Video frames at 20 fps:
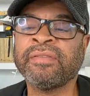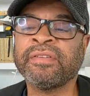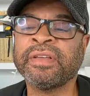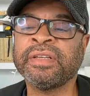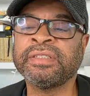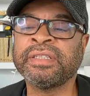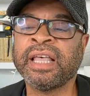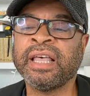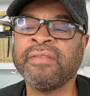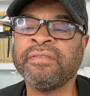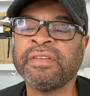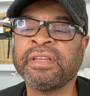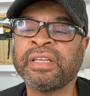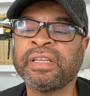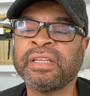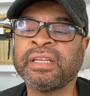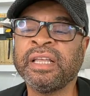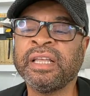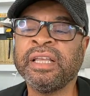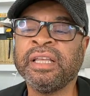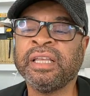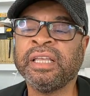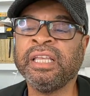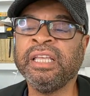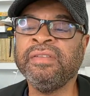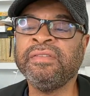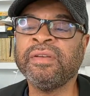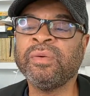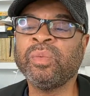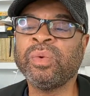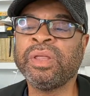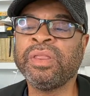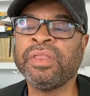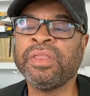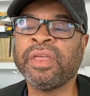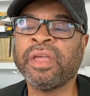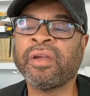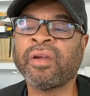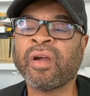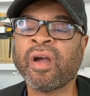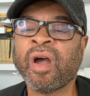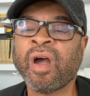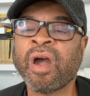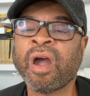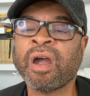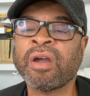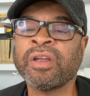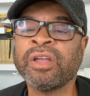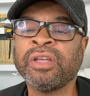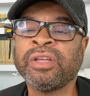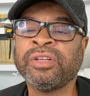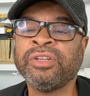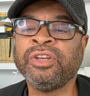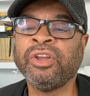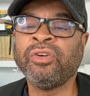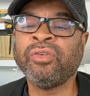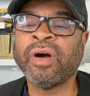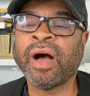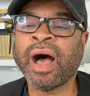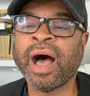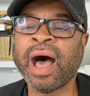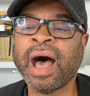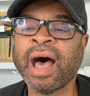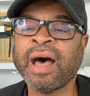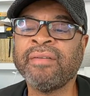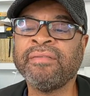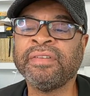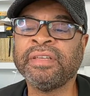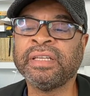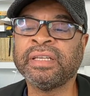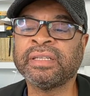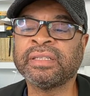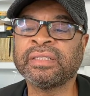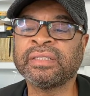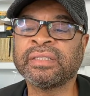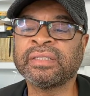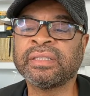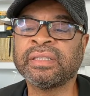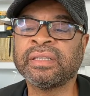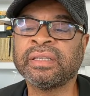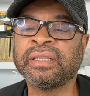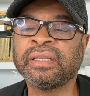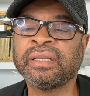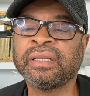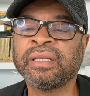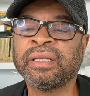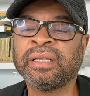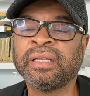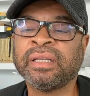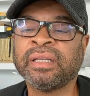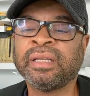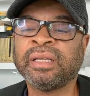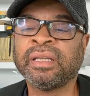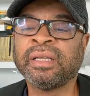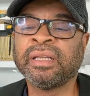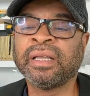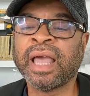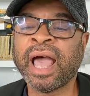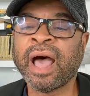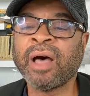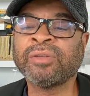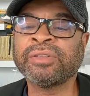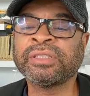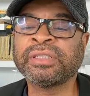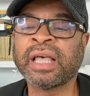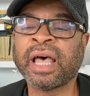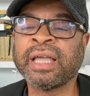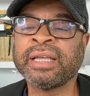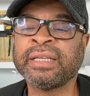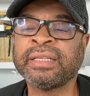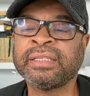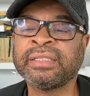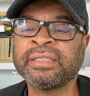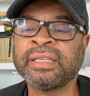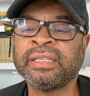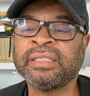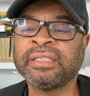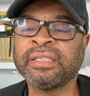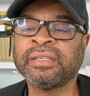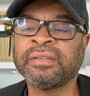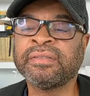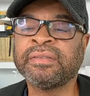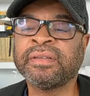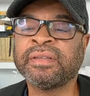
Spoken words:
is evident even when there are no obvious outside incentive.